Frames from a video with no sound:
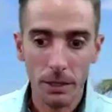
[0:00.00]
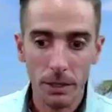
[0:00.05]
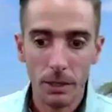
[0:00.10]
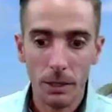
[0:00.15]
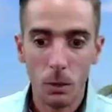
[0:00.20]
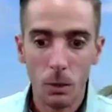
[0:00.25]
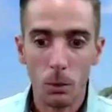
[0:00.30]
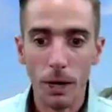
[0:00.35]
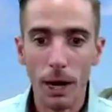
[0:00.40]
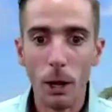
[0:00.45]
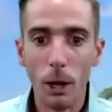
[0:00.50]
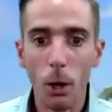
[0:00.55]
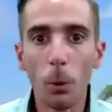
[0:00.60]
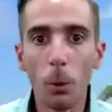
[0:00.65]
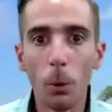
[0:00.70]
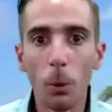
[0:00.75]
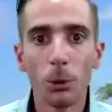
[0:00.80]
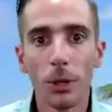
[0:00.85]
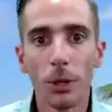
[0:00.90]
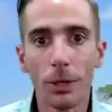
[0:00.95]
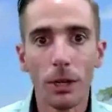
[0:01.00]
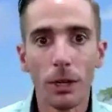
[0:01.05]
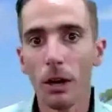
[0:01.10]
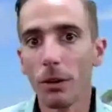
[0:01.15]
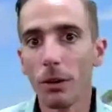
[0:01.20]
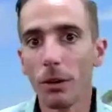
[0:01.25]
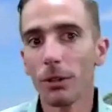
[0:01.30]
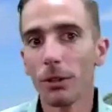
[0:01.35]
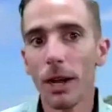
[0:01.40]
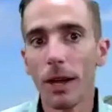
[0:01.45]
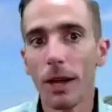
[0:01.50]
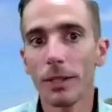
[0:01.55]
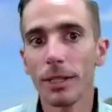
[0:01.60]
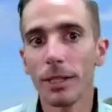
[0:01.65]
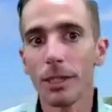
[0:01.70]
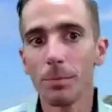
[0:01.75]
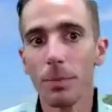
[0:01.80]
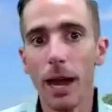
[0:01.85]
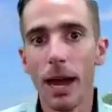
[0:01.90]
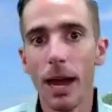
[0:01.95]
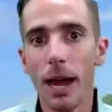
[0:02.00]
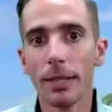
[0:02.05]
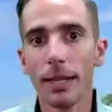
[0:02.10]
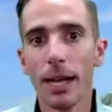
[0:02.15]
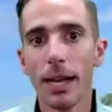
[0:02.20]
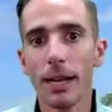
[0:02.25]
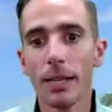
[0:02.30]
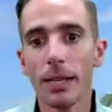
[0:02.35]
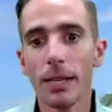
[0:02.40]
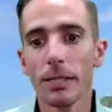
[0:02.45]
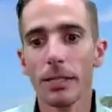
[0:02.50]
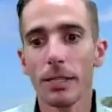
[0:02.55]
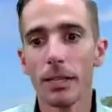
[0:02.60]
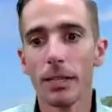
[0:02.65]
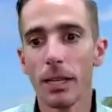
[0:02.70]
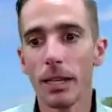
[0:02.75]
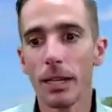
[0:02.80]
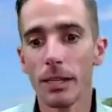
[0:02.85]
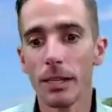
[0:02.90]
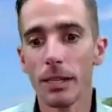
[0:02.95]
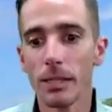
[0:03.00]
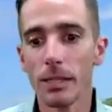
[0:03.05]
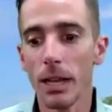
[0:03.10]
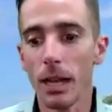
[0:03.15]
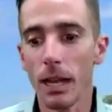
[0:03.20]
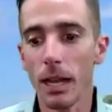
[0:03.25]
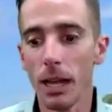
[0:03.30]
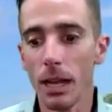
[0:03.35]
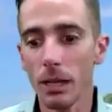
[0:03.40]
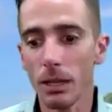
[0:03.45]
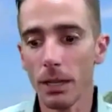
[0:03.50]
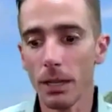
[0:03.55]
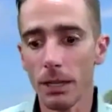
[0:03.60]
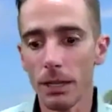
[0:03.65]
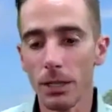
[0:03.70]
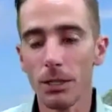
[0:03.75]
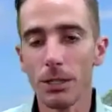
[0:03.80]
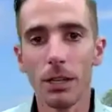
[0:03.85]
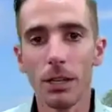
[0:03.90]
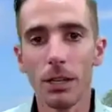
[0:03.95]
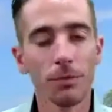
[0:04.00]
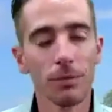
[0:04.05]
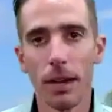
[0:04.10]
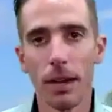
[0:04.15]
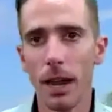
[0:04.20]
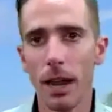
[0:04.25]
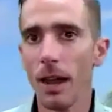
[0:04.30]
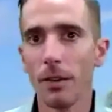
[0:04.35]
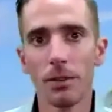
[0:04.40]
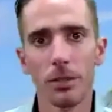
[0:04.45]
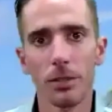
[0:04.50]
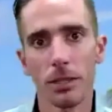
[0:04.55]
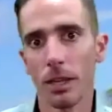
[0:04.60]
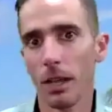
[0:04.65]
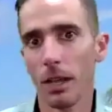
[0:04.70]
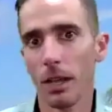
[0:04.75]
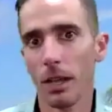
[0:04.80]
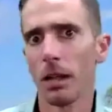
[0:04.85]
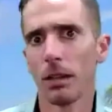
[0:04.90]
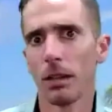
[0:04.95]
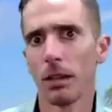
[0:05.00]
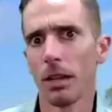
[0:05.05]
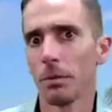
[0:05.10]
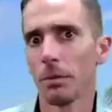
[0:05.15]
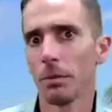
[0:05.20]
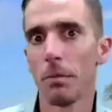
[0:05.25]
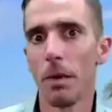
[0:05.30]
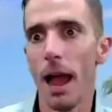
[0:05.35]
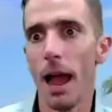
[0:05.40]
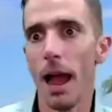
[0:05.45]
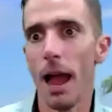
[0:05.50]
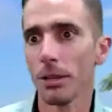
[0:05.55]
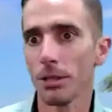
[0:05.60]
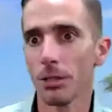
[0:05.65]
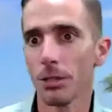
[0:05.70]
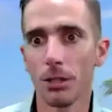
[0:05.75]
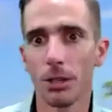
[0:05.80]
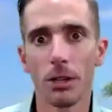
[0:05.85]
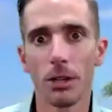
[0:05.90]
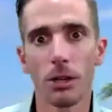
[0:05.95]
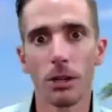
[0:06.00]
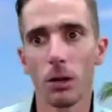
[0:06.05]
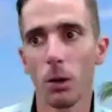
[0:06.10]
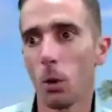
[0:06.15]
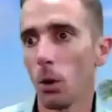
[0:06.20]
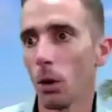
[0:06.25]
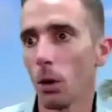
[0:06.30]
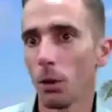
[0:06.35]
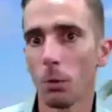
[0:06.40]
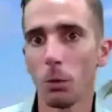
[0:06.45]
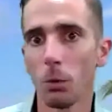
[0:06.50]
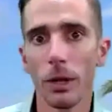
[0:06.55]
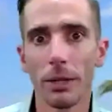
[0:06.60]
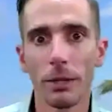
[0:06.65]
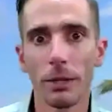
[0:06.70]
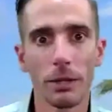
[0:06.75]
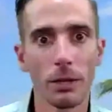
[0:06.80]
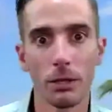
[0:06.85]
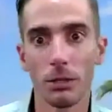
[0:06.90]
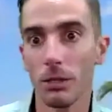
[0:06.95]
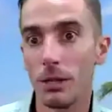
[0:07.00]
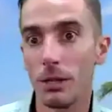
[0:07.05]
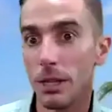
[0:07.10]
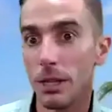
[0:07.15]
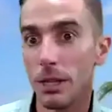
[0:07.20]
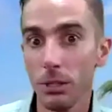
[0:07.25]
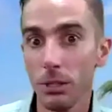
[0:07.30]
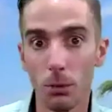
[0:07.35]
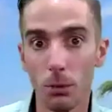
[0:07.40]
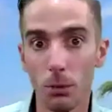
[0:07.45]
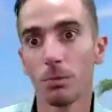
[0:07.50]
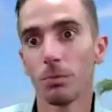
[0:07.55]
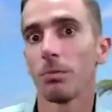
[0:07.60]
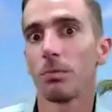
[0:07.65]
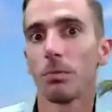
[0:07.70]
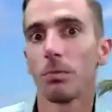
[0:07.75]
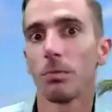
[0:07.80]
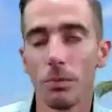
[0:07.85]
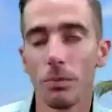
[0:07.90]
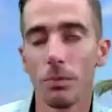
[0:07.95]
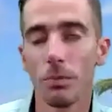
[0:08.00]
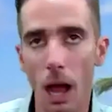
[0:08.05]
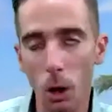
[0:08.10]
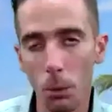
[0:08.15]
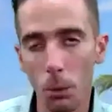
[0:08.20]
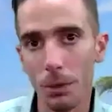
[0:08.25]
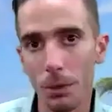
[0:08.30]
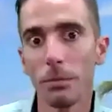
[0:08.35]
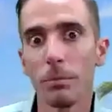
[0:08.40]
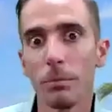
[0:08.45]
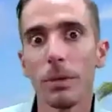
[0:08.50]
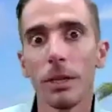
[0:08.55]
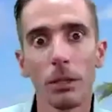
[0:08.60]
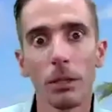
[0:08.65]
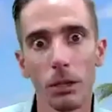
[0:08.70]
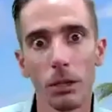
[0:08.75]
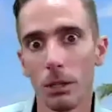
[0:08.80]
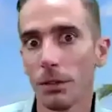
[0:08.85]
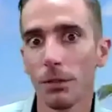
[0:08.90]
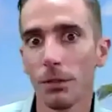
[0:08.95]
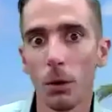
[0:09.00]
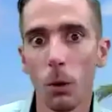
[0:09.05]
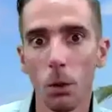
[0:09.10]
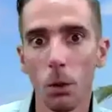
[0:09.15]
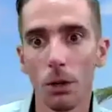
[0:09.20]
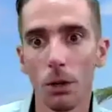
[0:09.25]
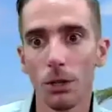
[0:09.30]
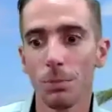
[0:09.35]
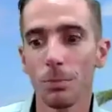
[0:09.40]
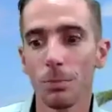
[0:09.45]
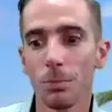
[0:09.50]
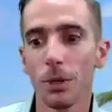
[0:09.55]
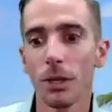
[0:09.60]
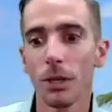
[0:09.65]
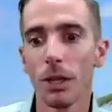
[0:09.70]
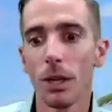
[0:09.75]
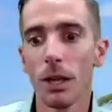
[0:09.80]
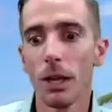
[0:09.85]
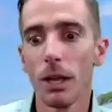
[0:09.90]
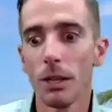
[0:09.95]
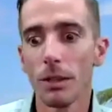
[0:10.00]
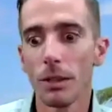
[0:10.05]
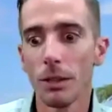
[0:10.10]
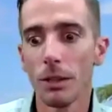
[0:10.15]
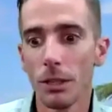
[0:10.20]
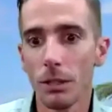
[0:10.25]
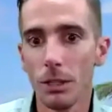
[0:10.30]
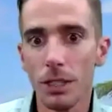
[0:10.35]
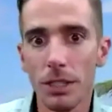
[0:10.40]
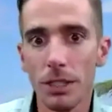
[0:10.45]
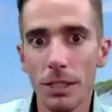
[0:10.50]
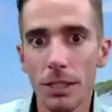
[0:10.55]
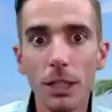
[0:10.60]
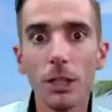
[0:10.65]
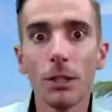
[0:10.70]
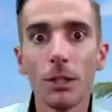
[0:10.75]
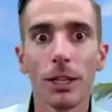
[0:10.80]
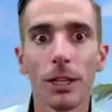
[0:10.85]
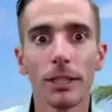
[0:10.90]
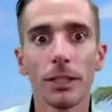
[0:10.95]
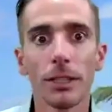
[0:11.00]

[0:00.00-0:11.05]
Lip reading: what I hope to uncover on these podcasts is stuff that obviously, like, I'm not like master, or these are helping me learn, of course, but the secret